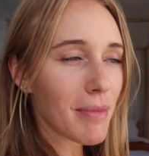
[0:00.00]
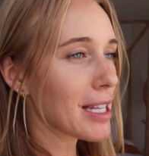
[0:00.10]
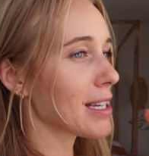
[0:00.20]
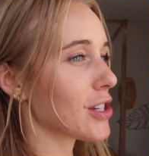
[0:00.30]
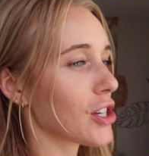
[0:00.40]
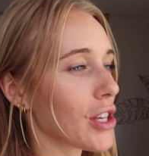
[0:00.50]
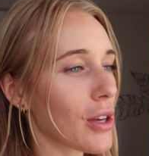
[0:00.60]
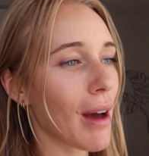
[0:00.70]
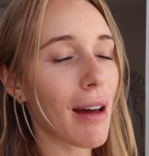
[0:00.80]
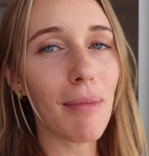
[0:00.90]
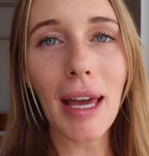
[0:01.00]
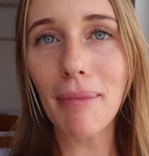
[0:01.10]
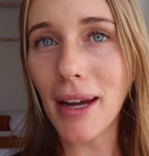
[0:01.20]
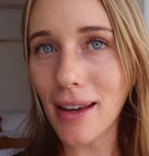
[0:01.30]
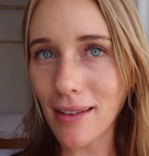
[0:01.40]
me teaching you how to make
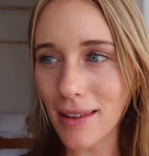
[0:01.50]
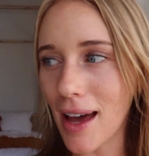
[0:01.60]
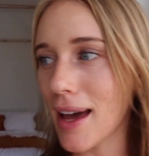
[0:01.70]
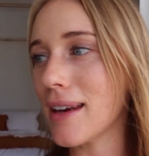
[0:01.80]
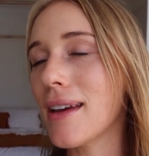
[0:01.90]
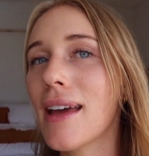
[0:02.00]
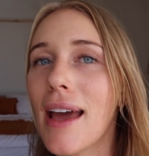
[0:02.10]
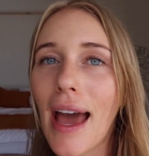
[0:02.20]
money online